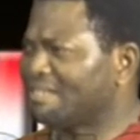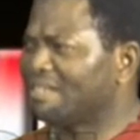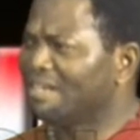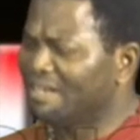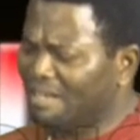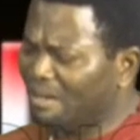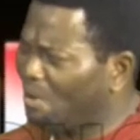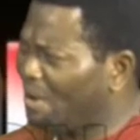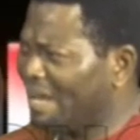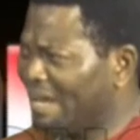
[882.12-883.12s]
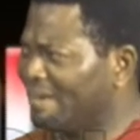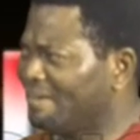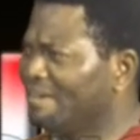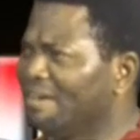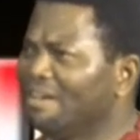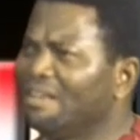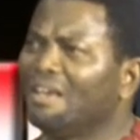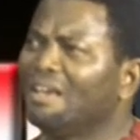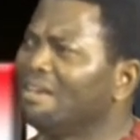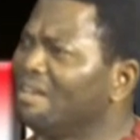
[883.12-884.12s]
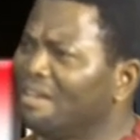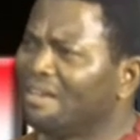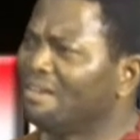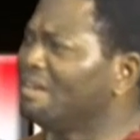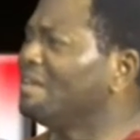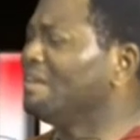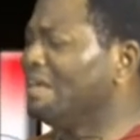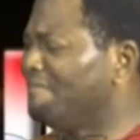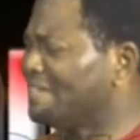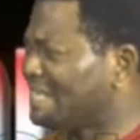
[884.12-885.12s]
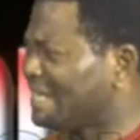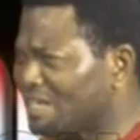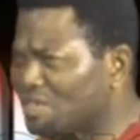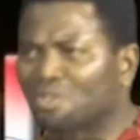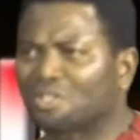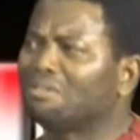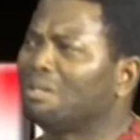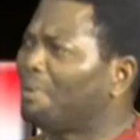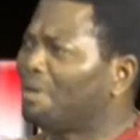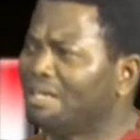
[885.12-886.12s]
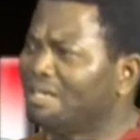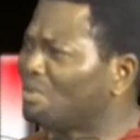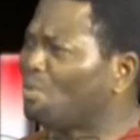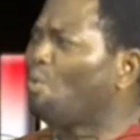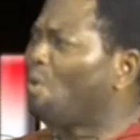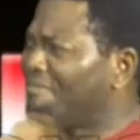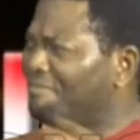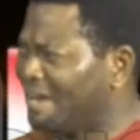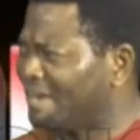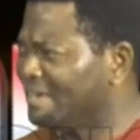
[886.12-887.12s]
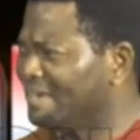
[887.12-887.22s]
the lawyer, the investigators, the police, whoever,